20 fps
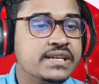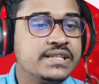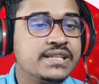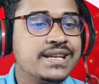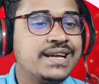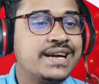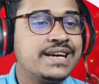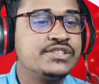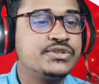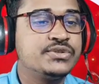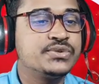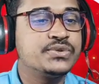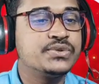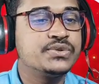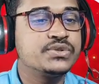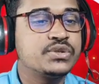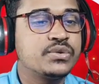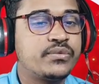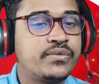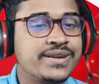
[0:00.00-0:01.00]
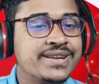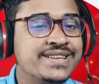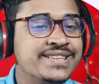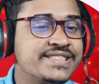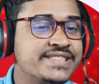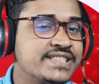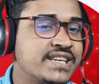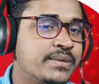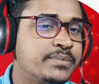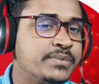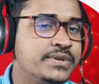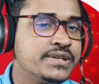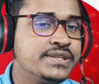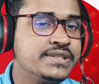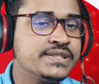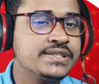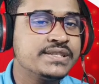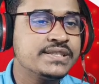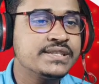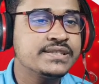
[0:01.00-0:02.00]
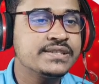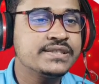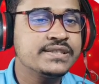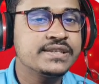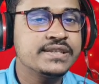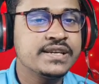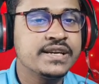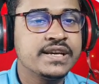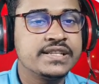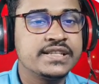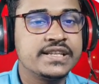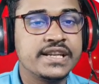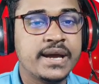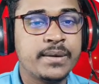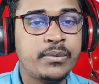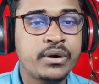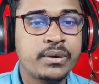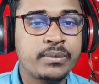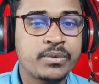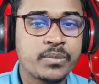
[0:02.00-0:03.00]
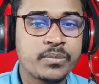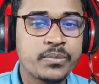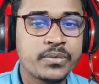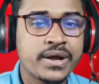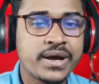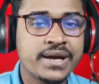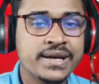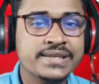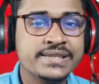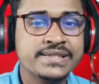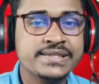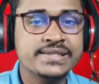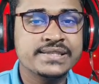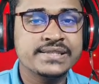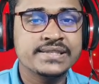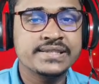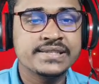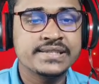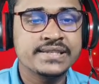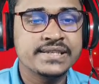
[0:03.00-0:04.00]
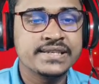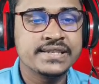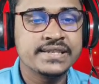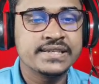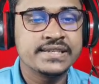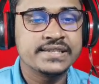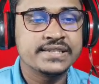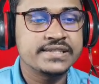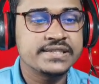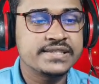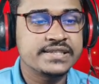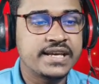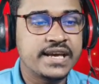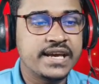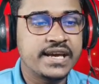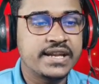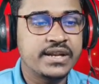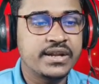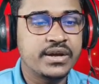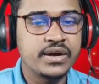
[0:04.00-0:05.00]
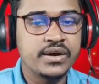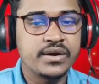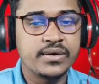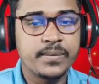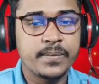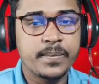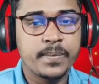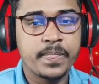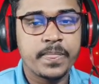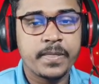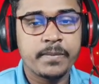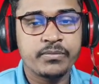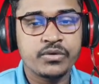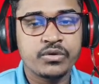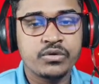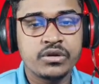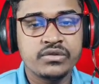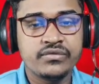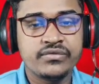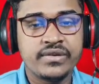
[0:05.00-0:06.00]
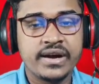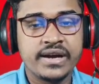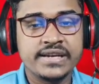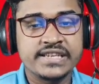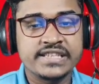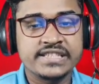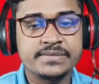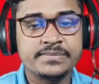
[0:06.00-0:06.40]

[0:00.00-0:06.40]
Then I choose friendly service, then affordable price, then qualified